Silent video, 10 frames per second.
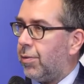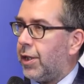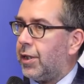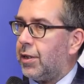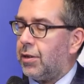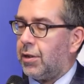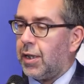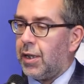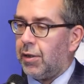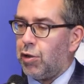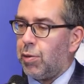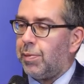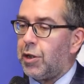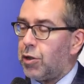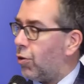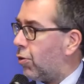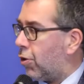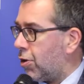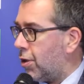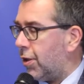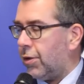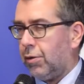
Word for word: to make it clear this would be so costly